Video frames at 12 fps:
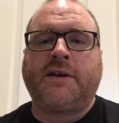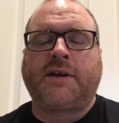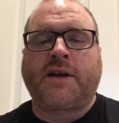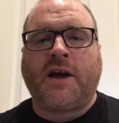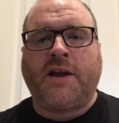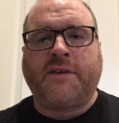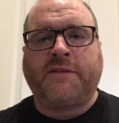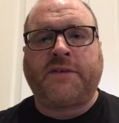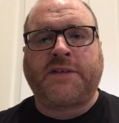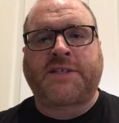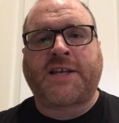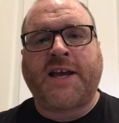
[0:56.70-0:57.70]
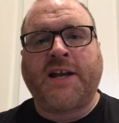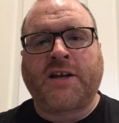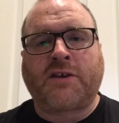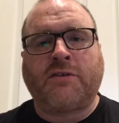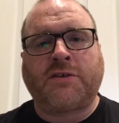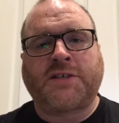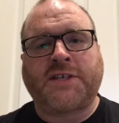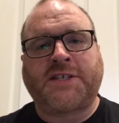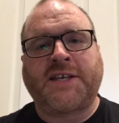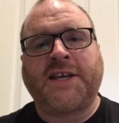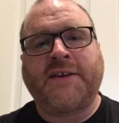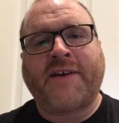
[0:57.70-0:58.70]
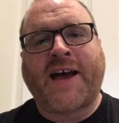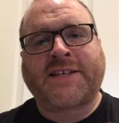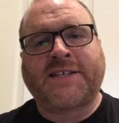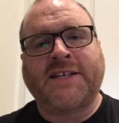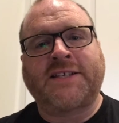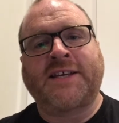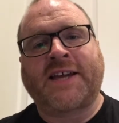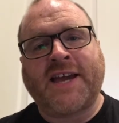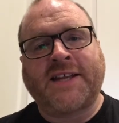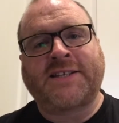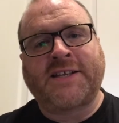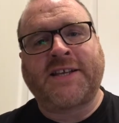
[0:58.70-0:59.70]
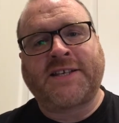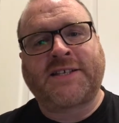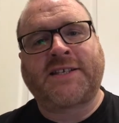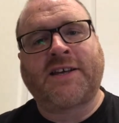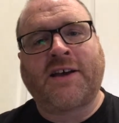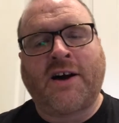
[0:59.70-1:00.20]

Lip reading: kind of sail across a sea of acid to get to this